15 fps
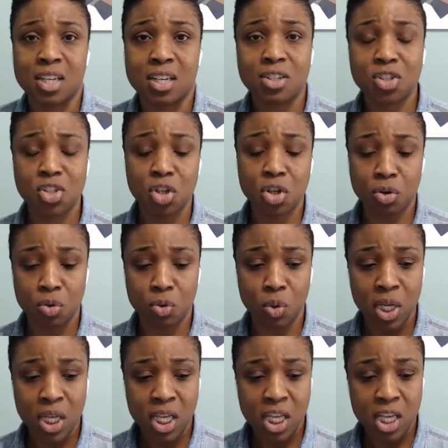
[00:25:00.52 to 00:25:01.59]

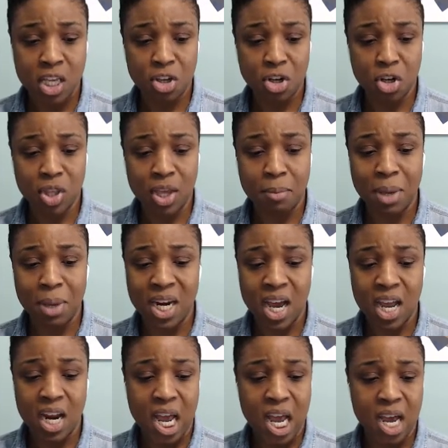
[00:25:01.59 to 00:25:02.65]
So, they may
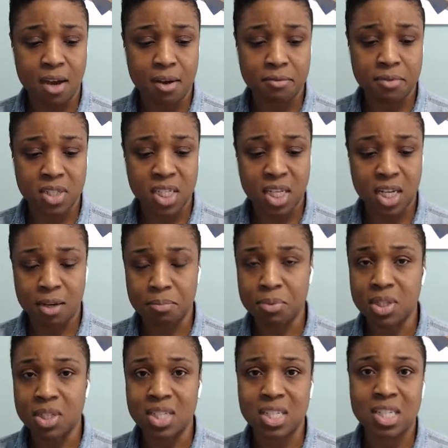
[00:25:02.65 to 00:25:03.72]
not have set up
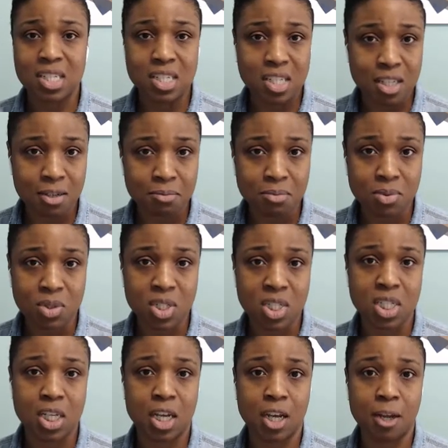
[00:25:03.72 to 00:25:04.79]
the systems,